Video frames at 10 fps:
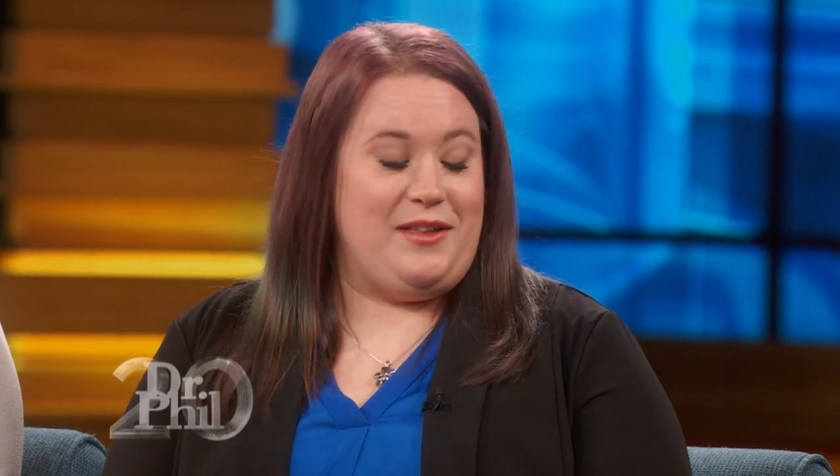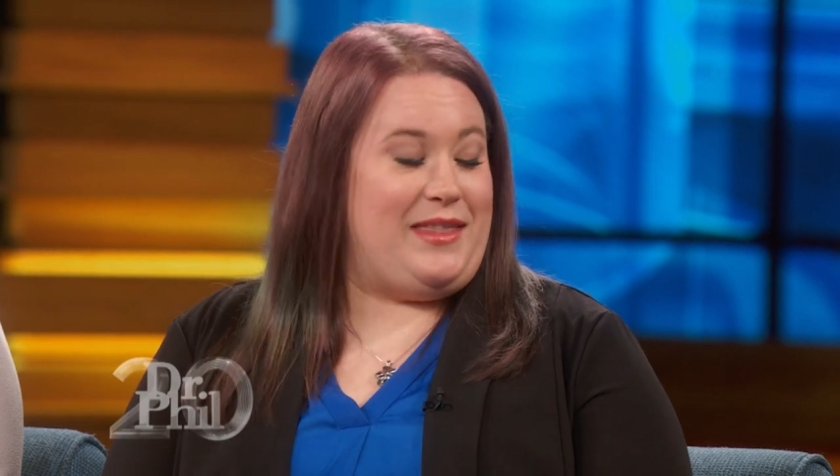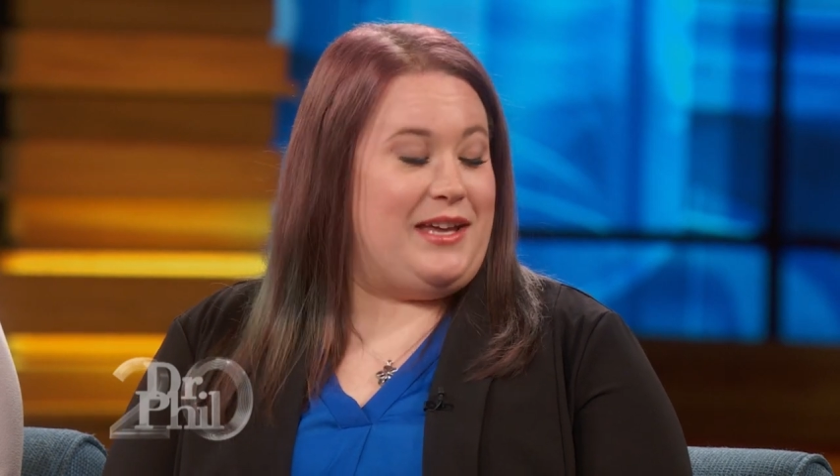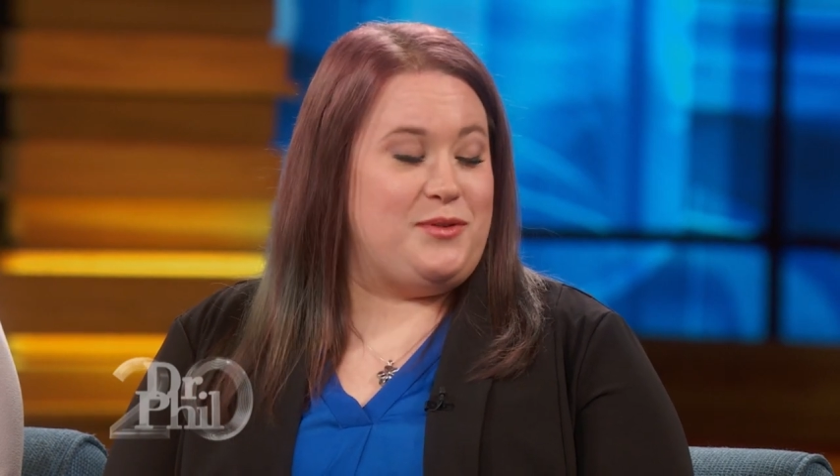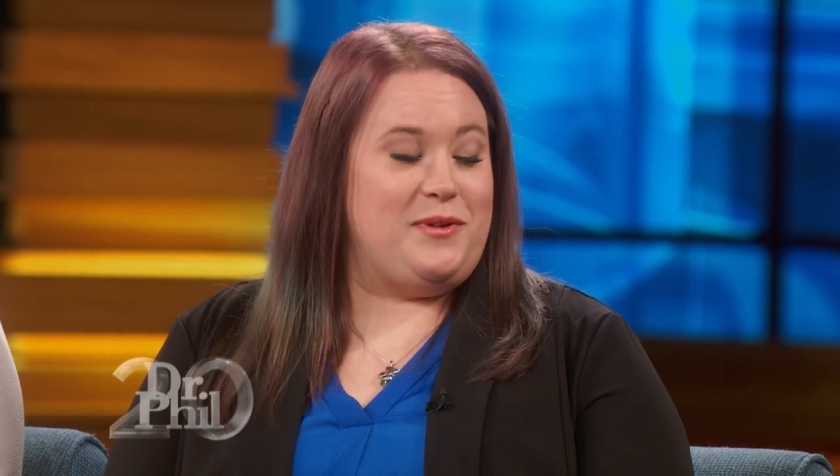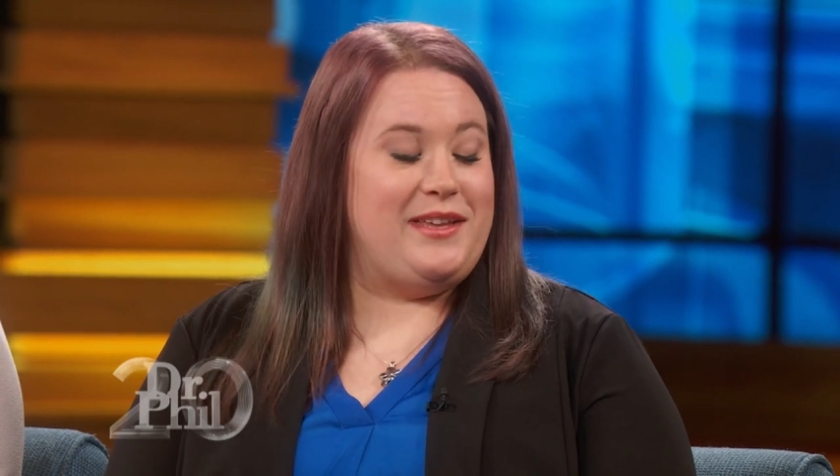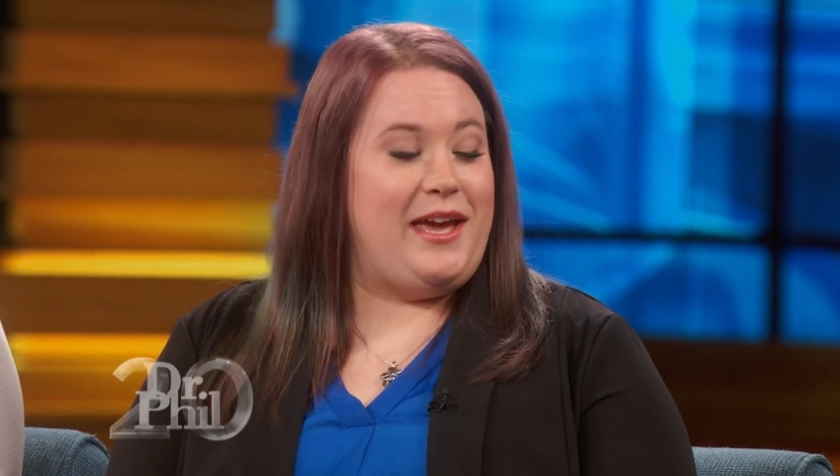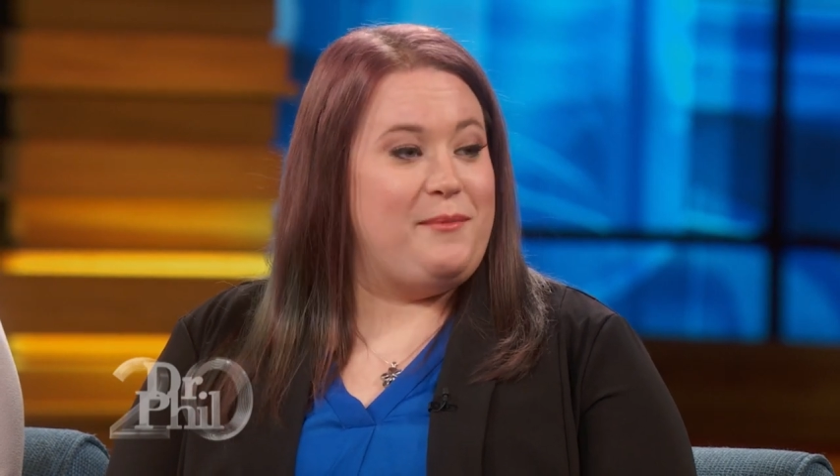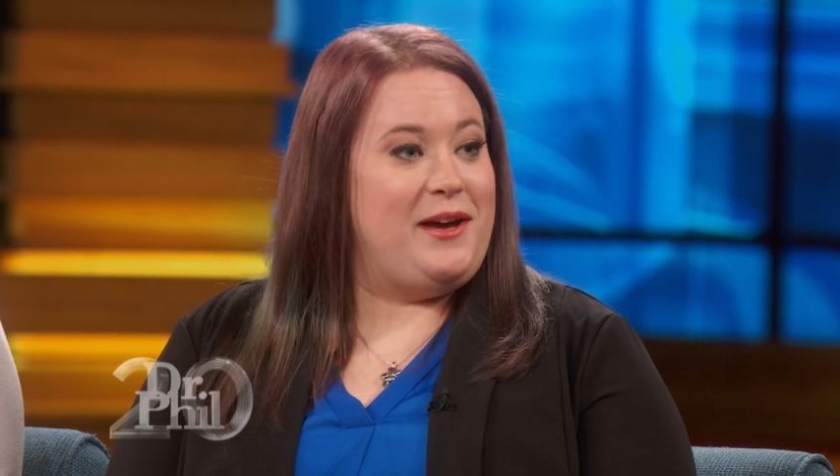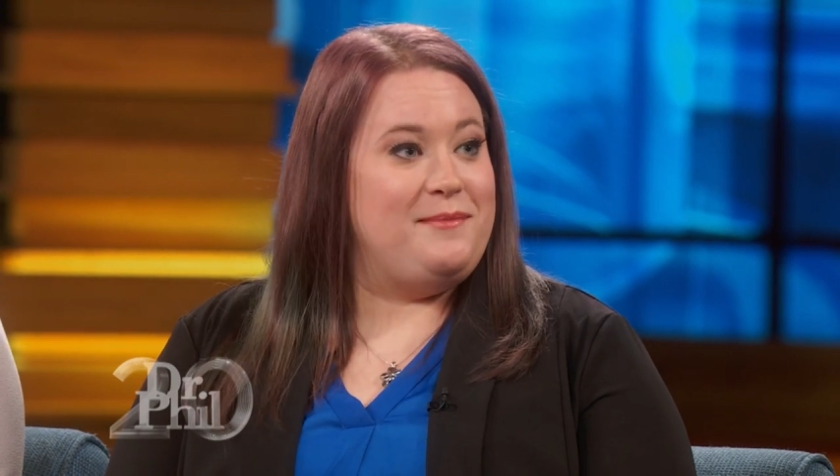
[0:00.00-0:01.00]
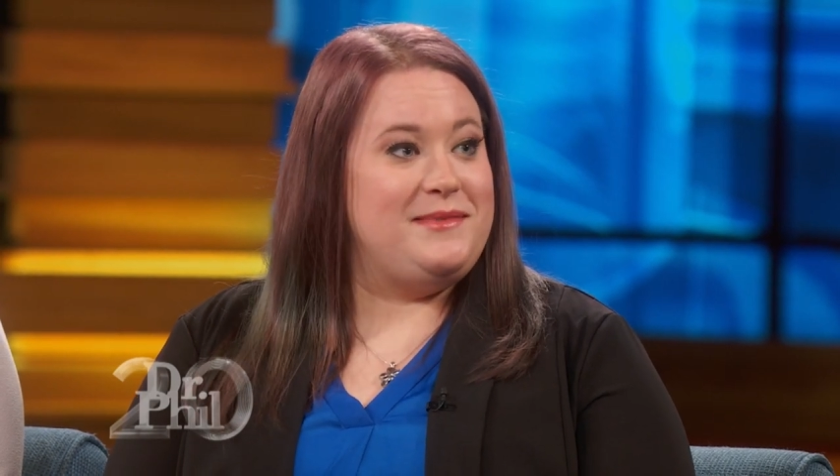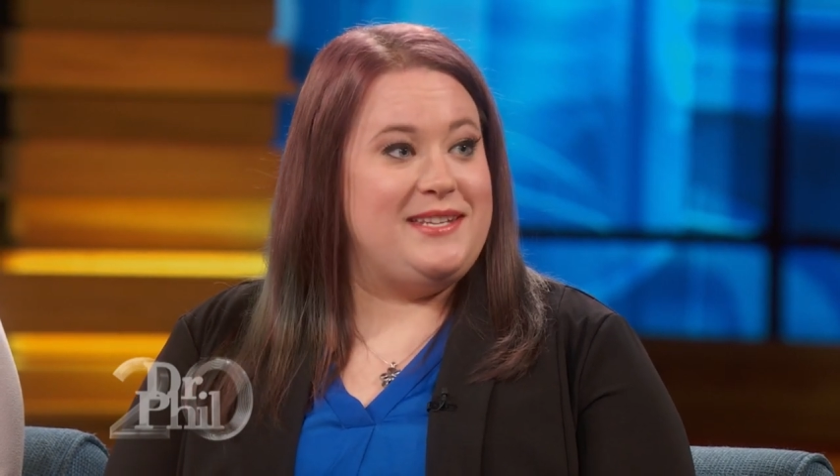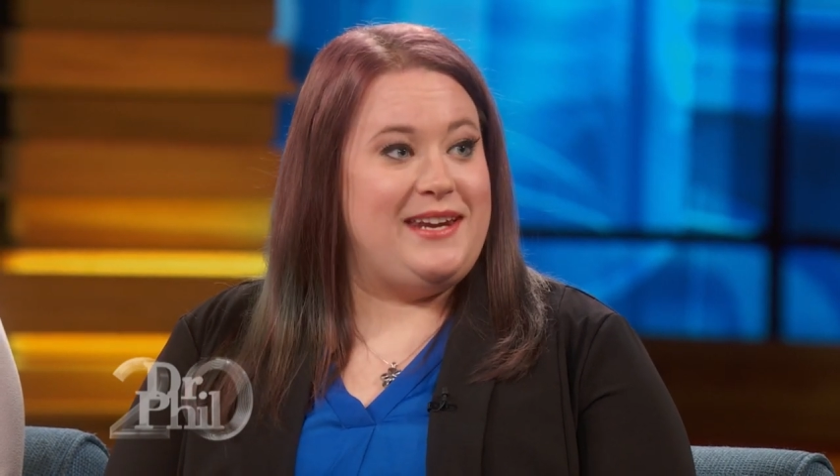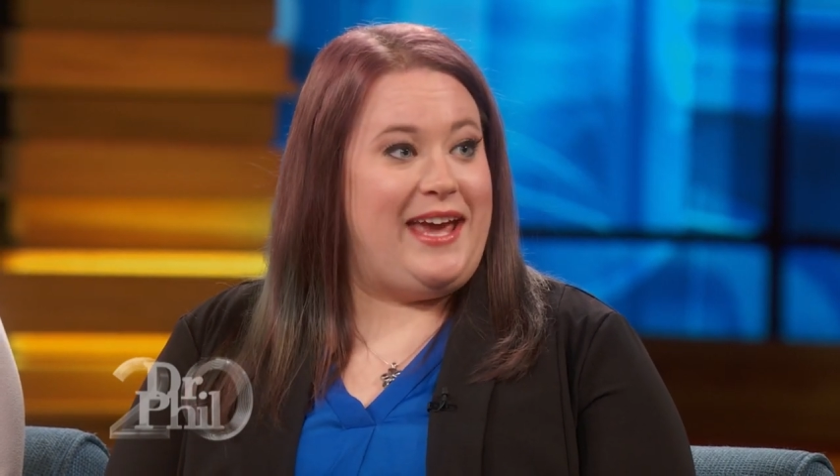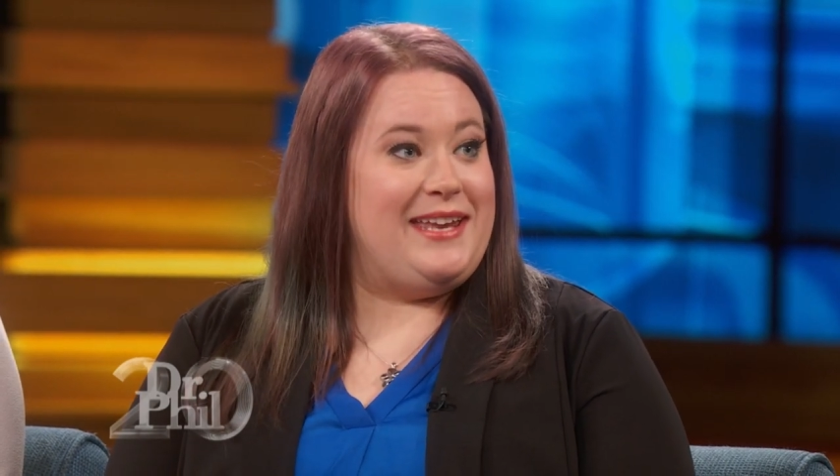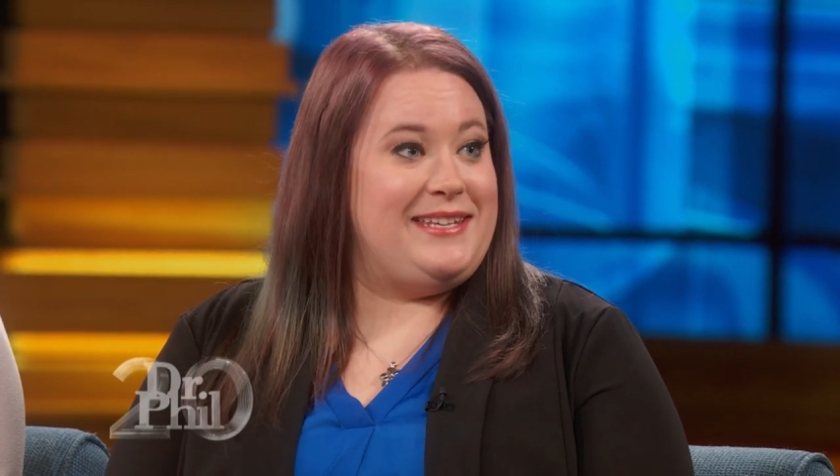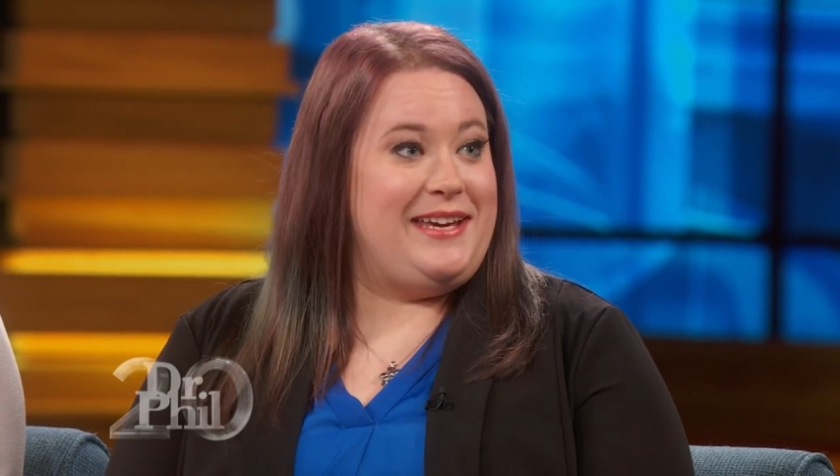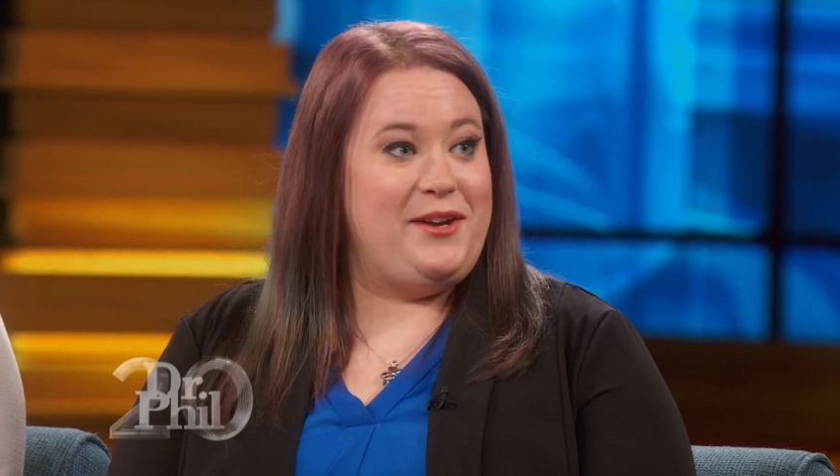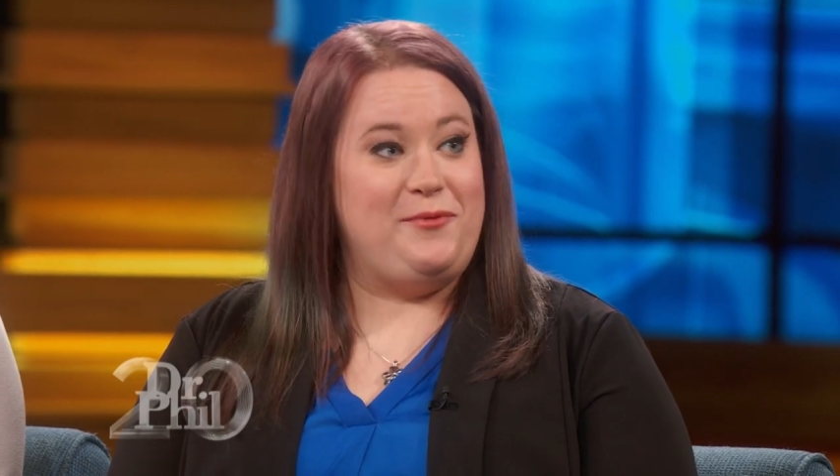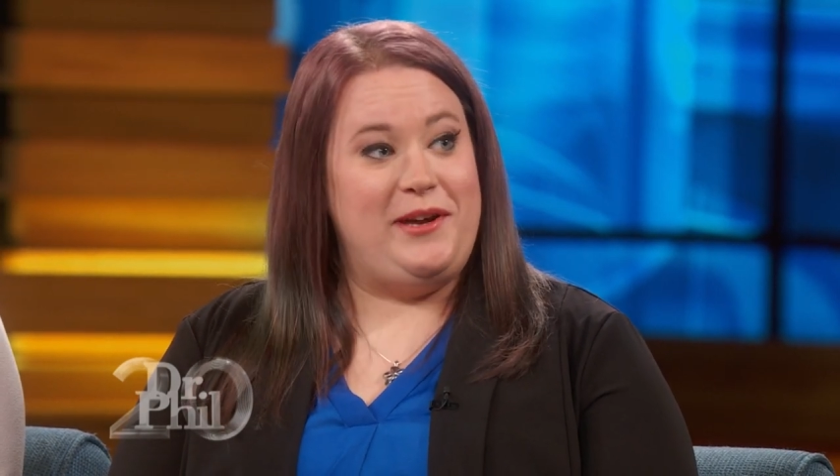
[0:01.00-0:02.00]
that's where the game comes in handy, and